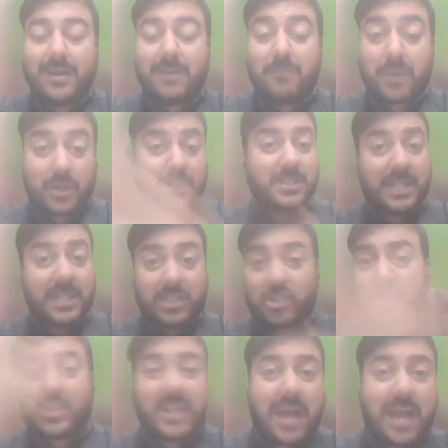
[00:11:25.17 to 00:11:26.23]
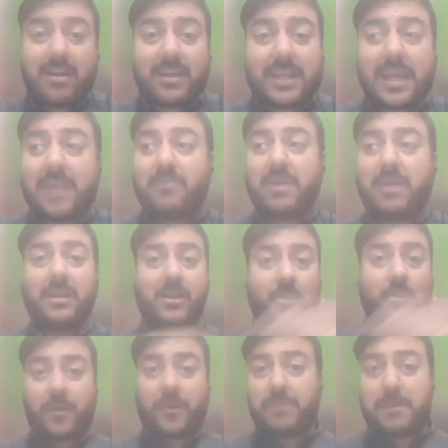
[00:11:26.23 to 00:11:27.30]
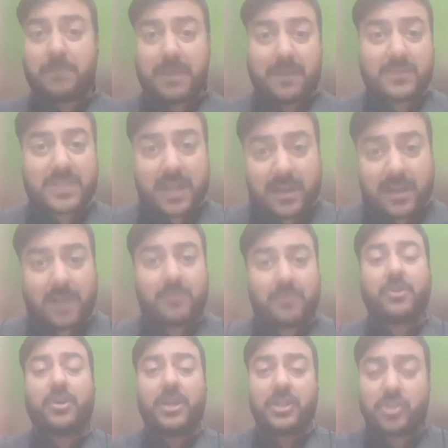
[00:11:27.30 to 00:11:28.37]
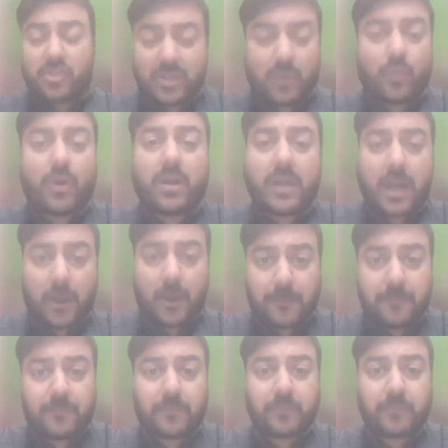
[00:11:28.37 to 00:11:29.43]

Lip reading: because the digital era came and a lot of people have started coming to digital world now,